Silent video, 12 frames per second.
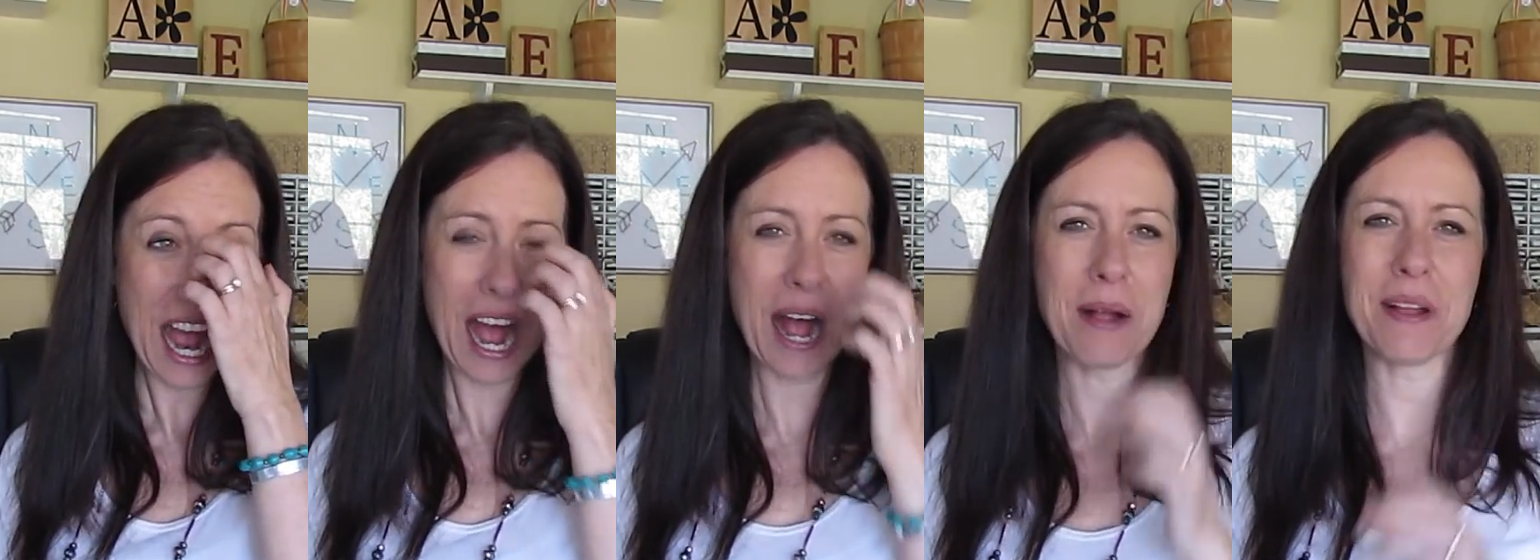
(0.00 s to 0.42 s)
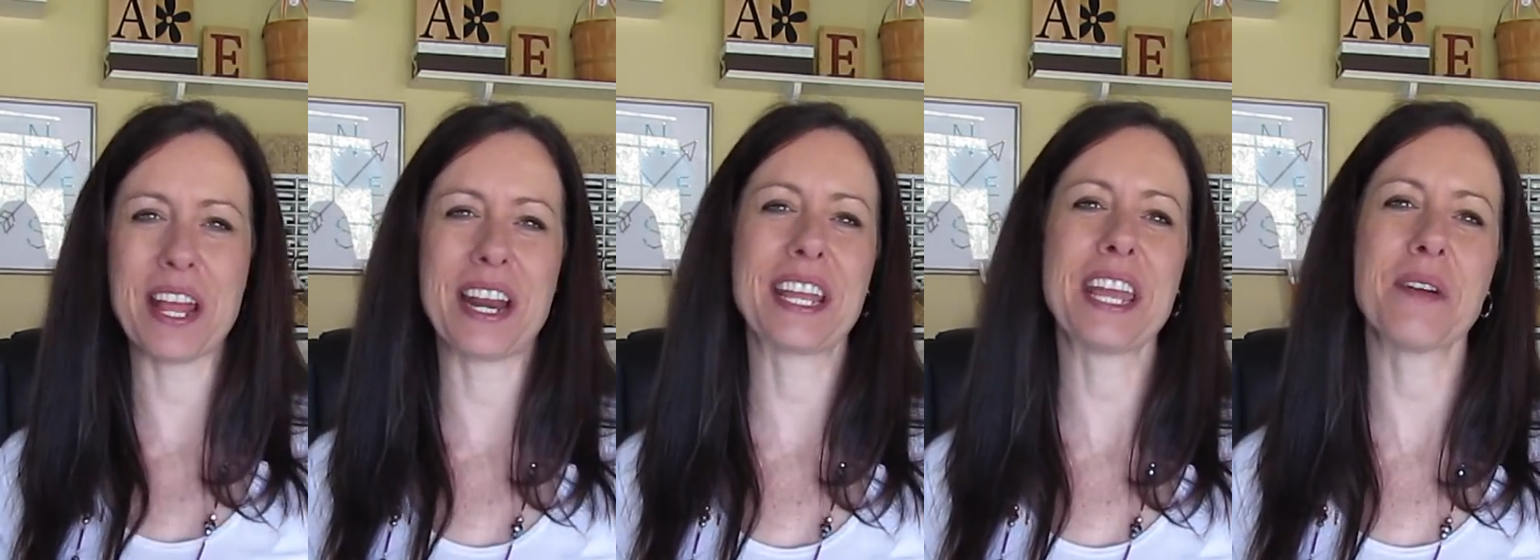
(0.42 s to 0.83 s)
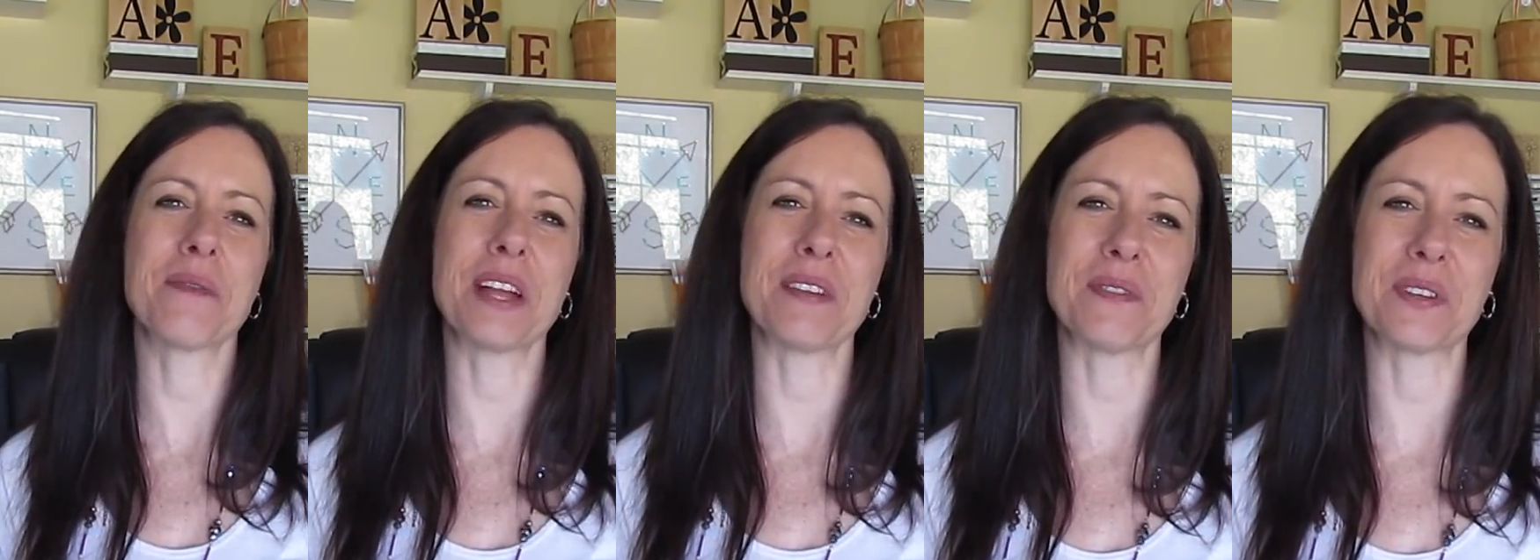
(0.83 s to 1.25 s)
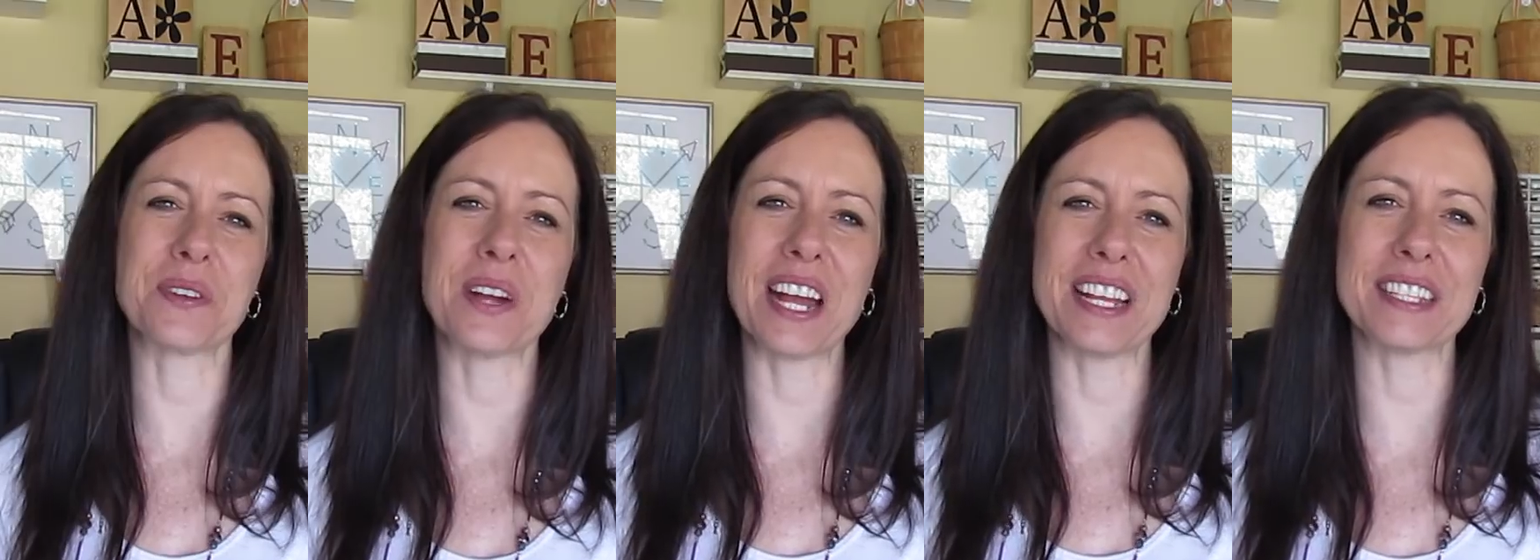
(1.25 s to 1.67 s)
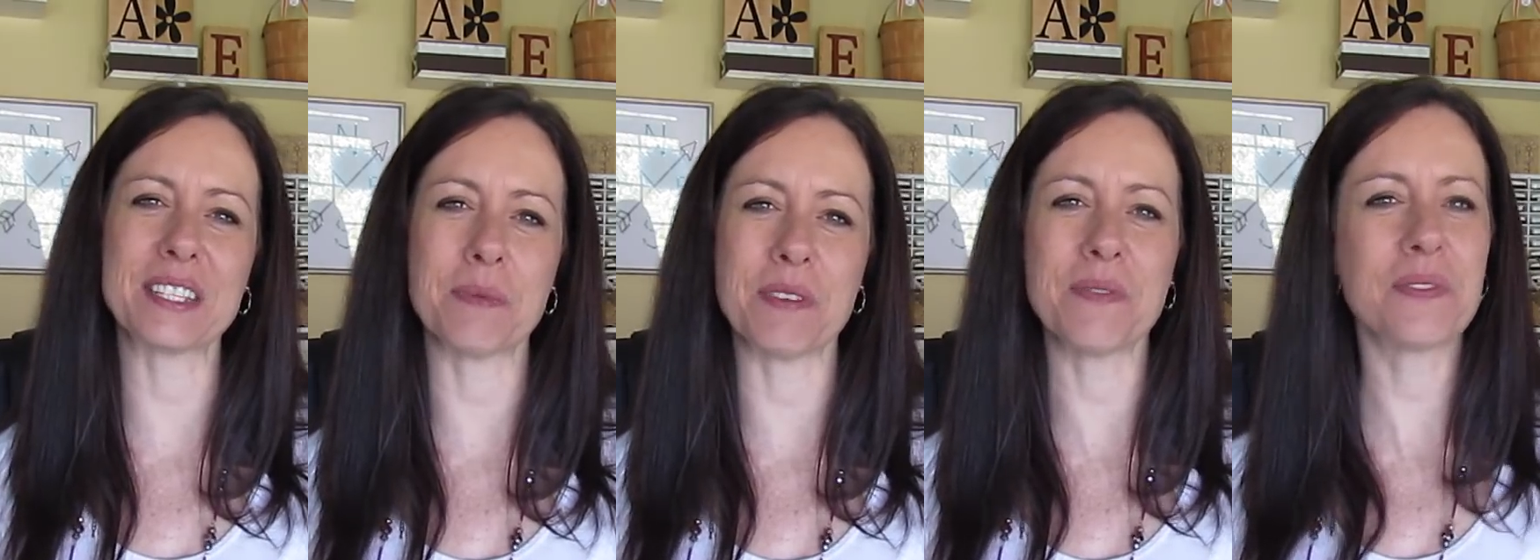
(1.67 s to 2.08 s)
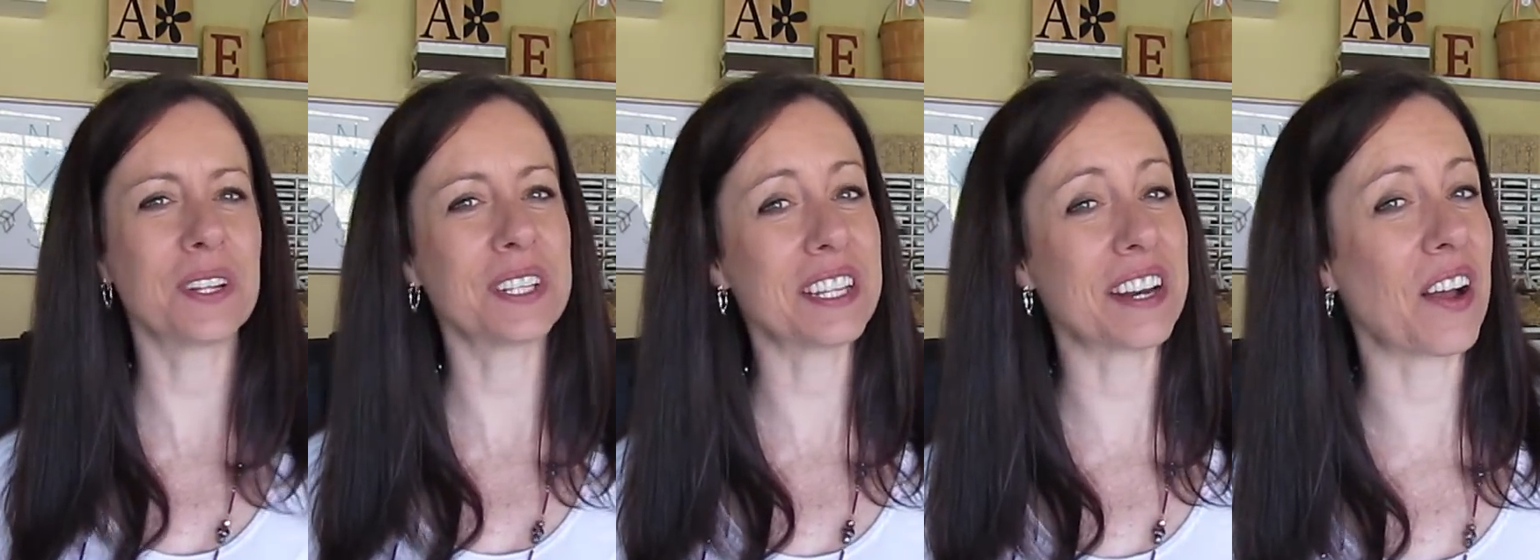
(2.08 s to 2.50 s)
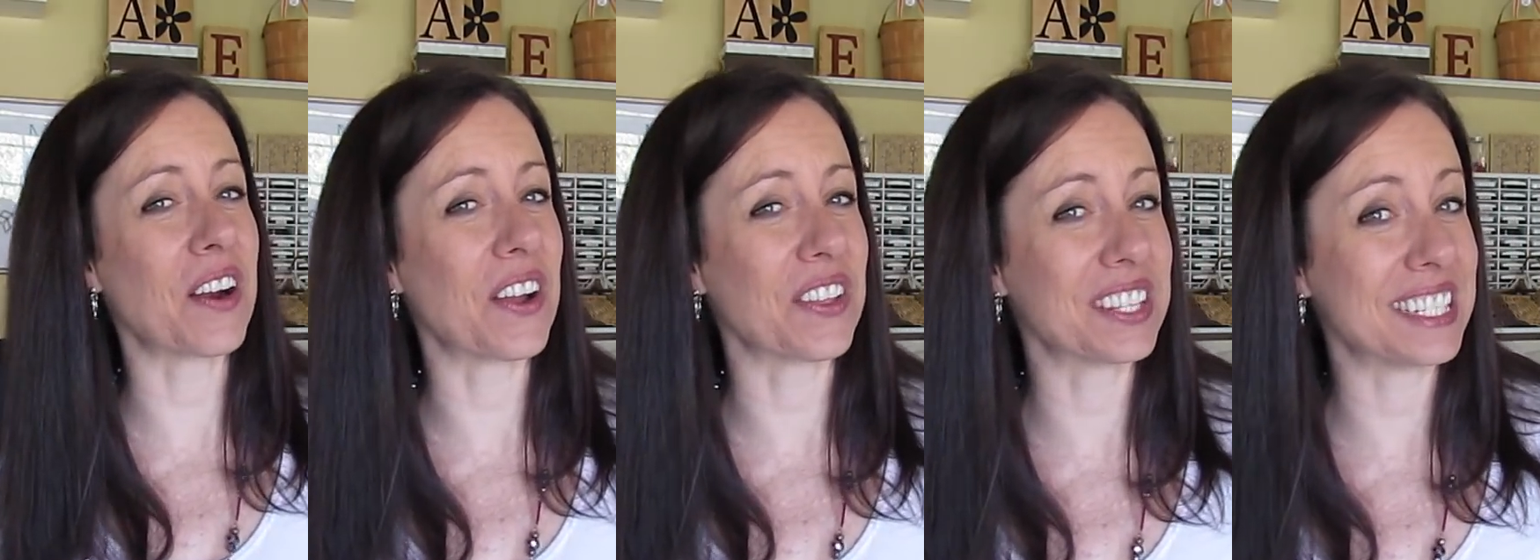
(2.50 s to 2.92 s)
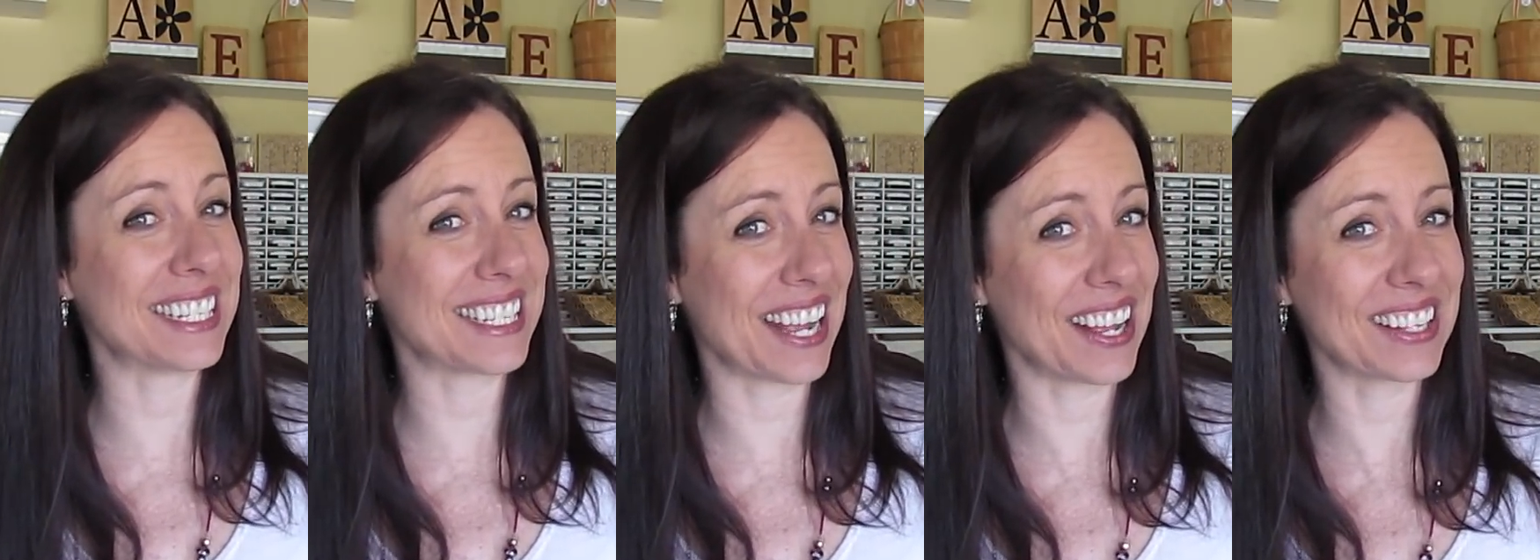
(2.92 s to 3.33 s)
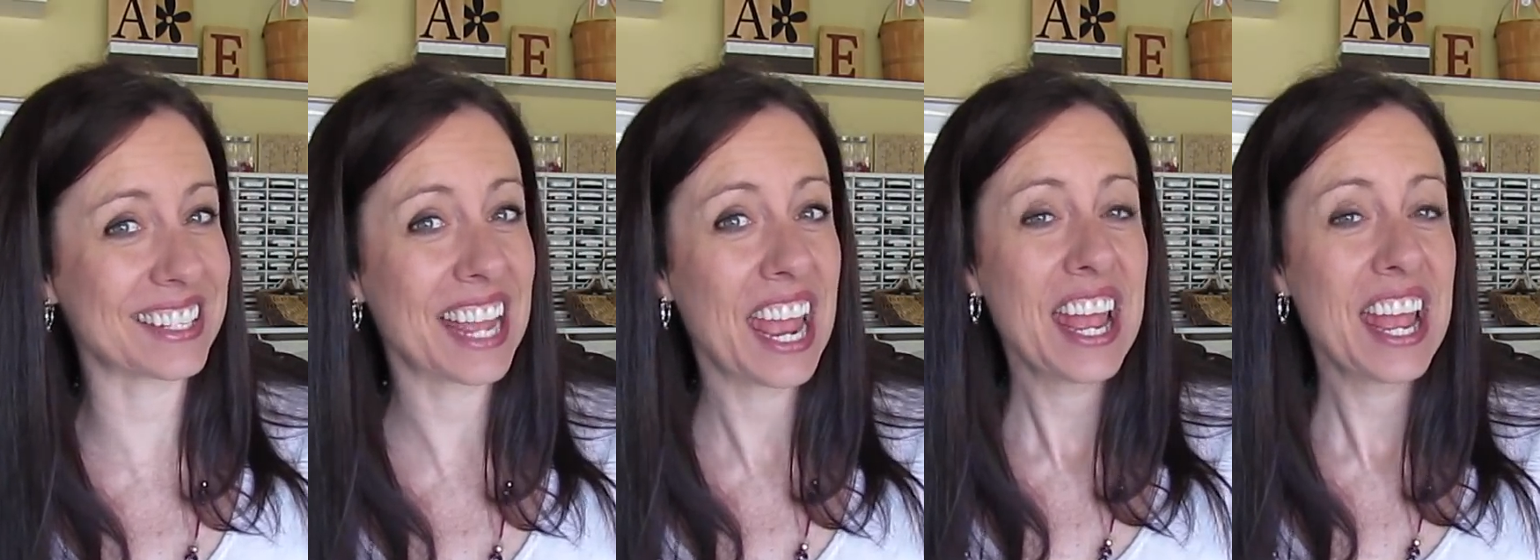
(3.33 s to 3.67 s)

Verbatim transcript: uh, and I can't wait for you guys to be filled in on all the details.